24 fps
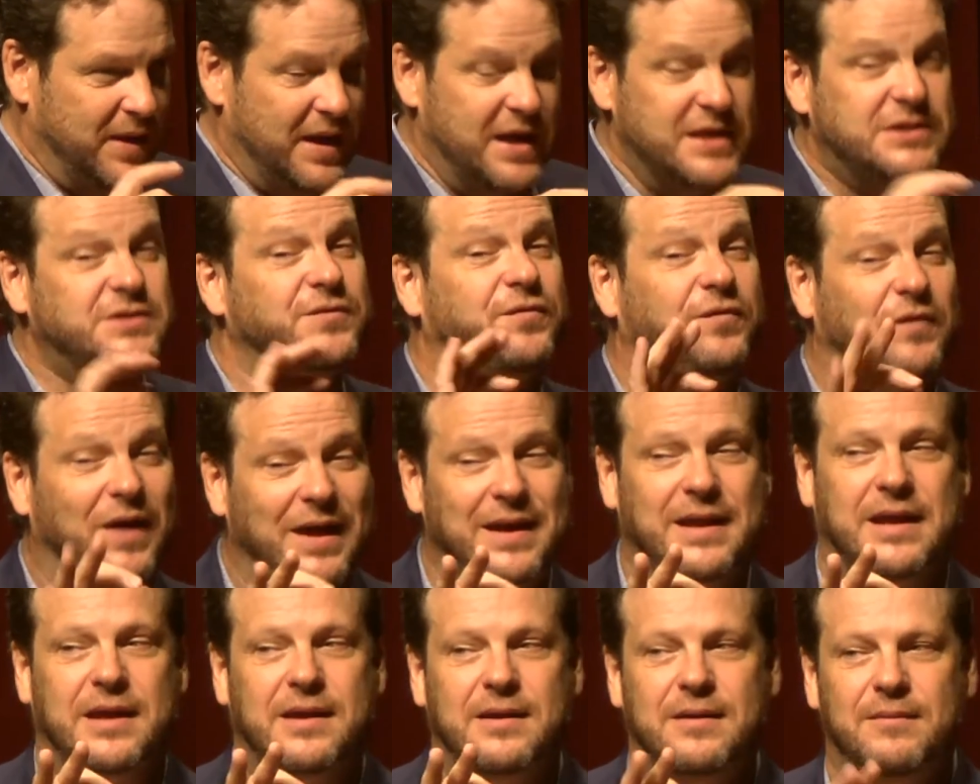it's
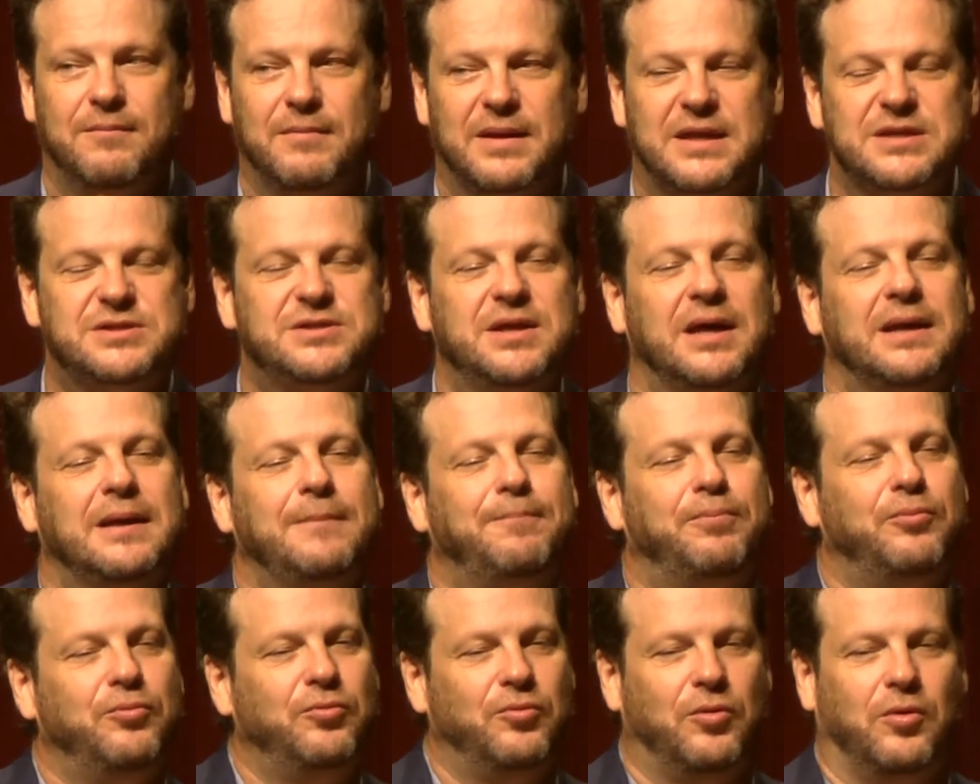funny, but it's not
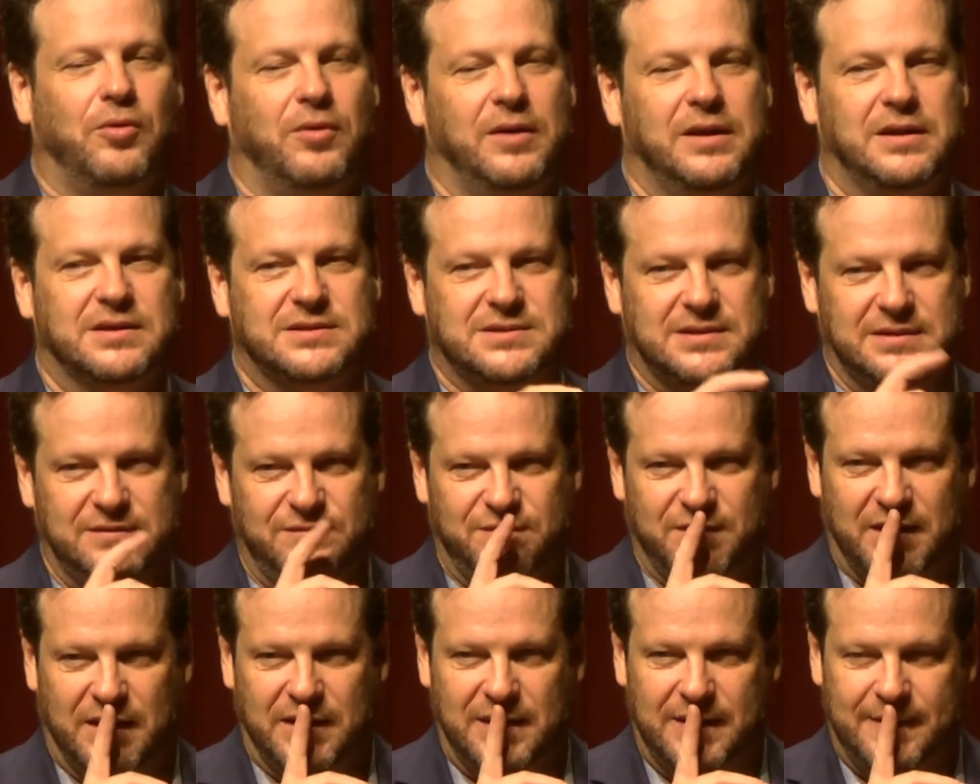uproariously
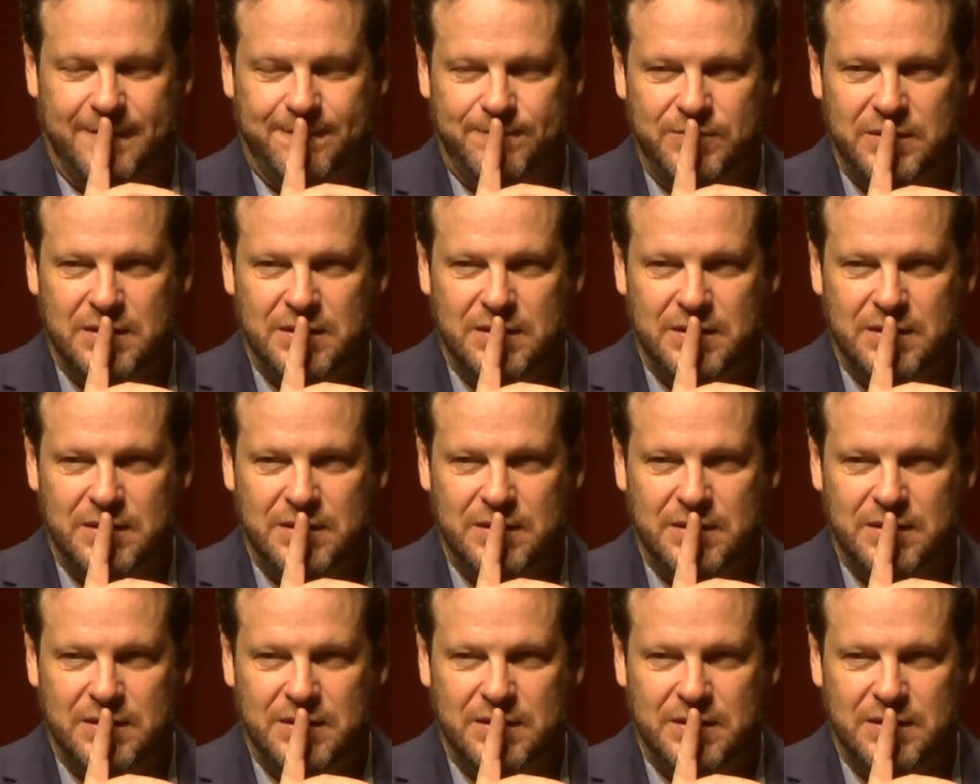funny.